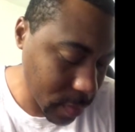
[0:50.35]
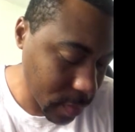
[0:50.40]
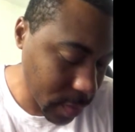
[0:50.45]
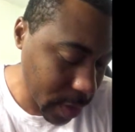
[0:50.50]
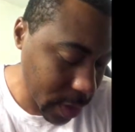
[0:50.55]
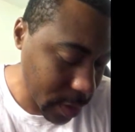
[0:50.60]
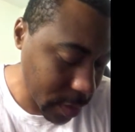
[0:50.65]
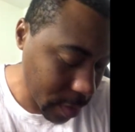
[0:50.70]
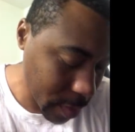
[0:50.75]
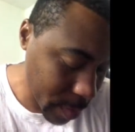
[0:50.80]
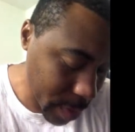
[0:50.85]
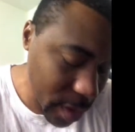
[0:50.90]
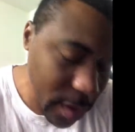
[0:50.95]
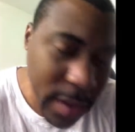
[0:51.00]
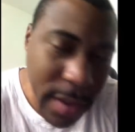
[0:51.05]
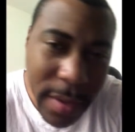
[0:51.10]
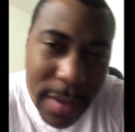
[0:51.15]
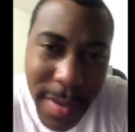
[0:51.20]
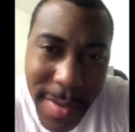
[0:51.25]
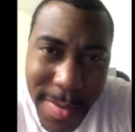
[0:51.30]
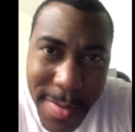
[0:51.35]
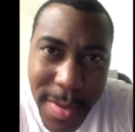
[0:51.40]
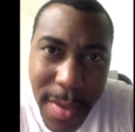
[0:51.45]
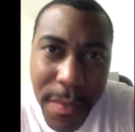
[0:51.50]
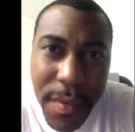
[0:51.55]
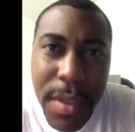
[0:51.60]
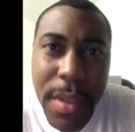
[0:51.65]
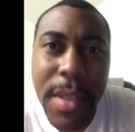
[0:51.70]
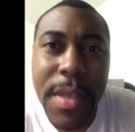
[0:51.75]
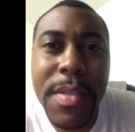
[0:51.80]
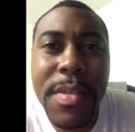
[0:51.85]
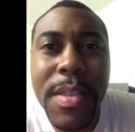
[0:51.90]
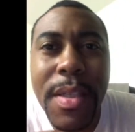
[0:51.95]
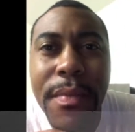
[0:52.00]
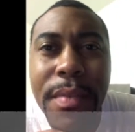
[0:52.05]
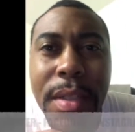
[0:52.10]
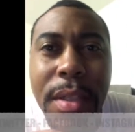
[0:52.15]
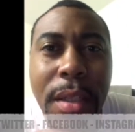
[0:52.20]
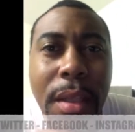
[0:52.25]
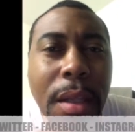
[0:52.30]
look, it's
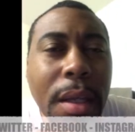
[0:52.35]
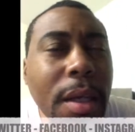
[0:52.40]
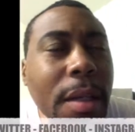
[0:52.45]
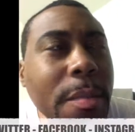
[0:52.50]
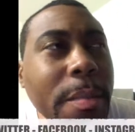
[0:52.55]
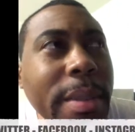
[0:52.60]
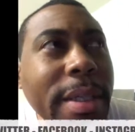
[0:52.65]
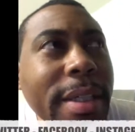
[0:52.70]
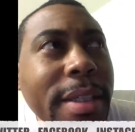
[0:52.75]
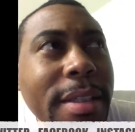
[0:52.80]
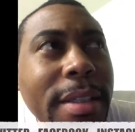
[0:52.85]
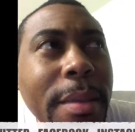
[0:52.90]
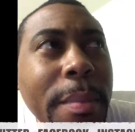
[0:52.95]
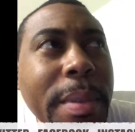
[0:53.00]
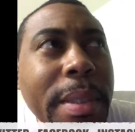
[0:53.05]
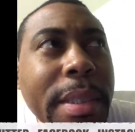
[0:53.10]
7 o'clock, man.